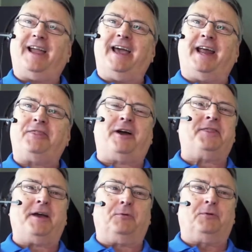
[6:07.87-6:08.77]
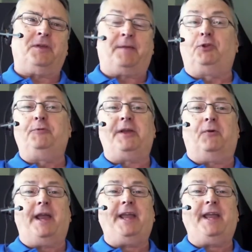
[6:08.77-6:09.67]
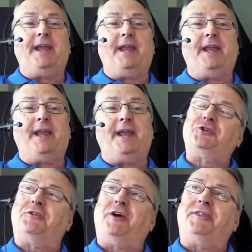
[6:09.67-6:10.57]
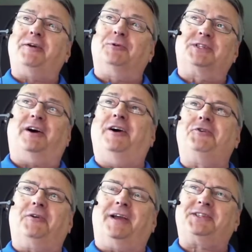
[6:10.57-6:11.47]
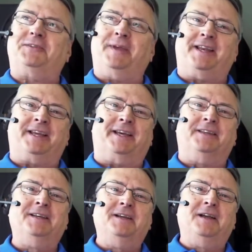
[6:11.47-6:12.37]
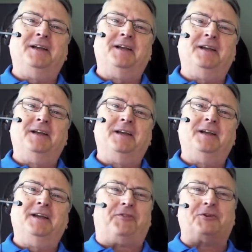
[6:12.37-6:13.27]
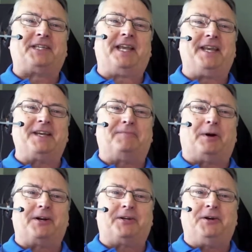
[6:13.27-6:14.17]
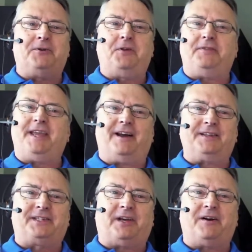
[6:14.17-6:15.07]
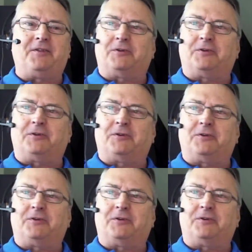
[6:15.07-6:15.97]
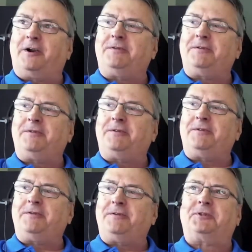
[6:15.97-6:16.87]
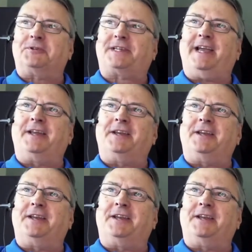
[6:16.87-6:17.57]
And I thought it blew me away, and maybe I actually thought that was underestimating it. But if they're scanning a barcode, the odds are there's a label there, and that's what they're scanning.